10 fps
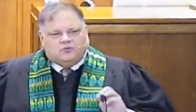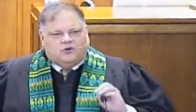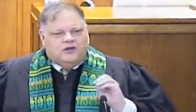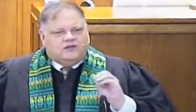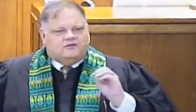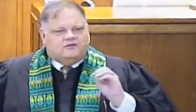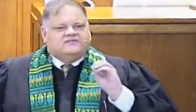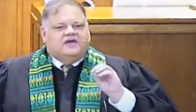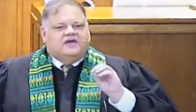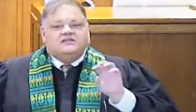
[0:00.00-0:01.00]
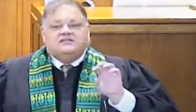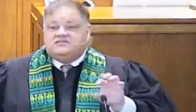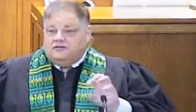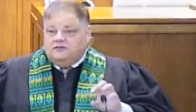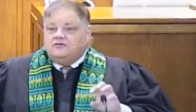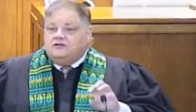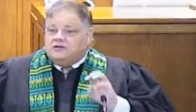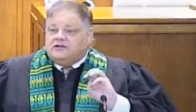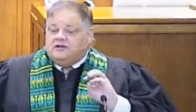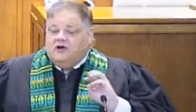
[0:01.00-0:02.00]
writers that it is included
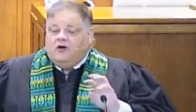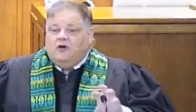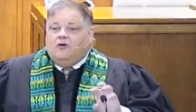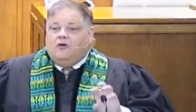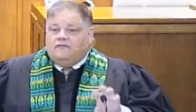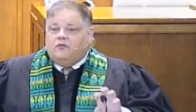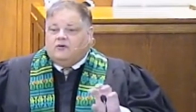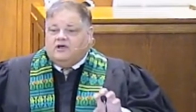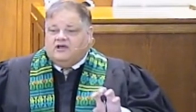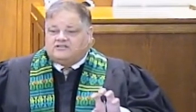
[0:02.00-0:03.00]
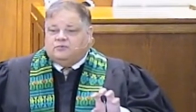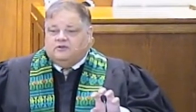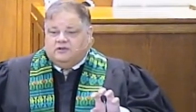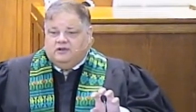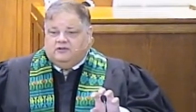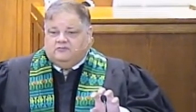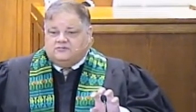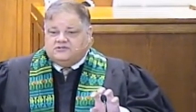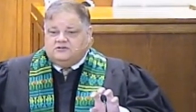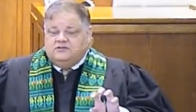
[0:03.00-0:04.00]
in all four gospel
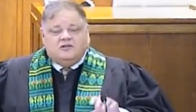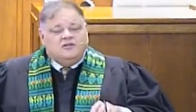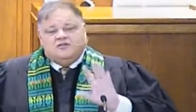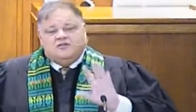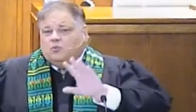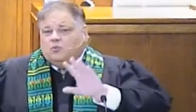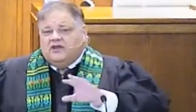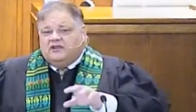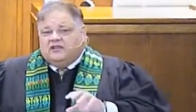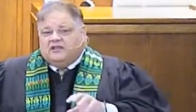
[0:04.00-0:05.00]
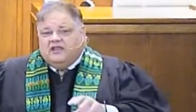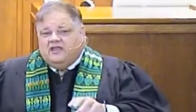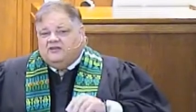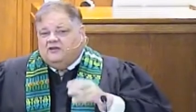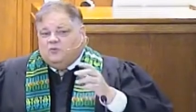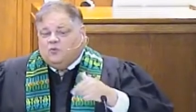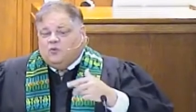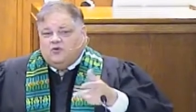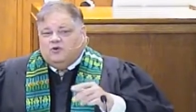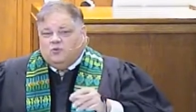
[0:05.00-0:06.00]
accounts. The wedding in Cana,
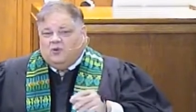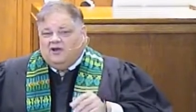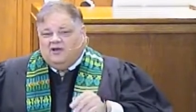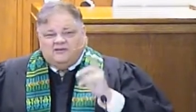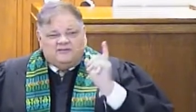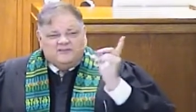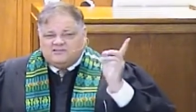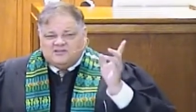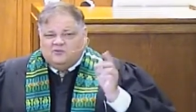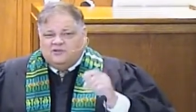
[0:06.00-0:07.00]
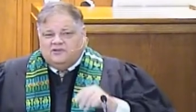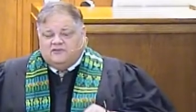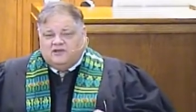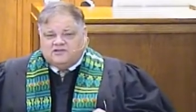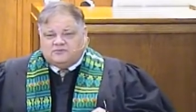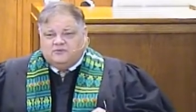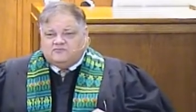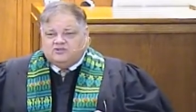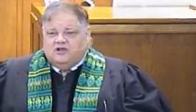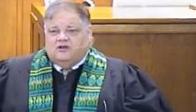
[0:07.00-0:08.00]
water into wine, that's only in the Gospel of
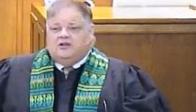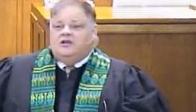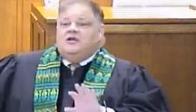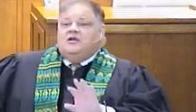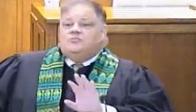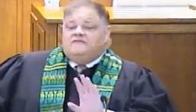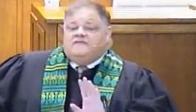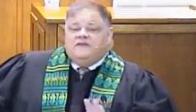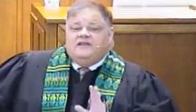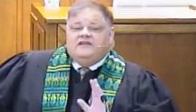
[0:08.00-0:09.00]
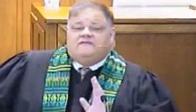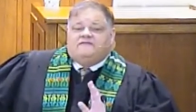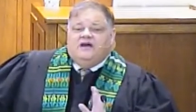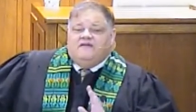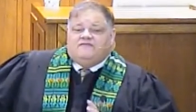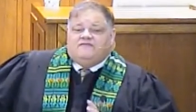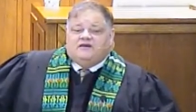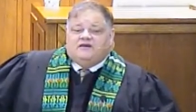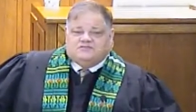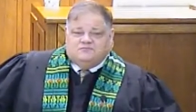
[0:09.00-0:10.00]
John. But feeding
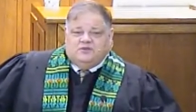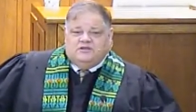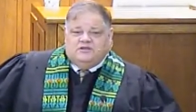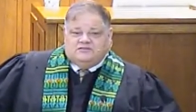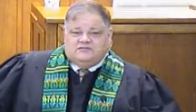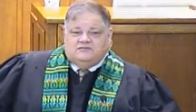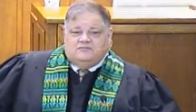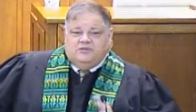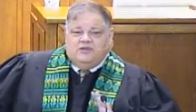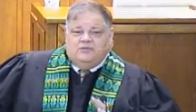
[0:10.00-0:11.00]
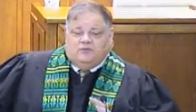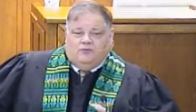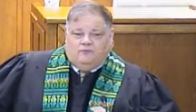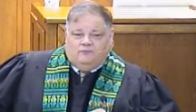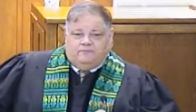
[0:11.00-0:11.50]
5,000 people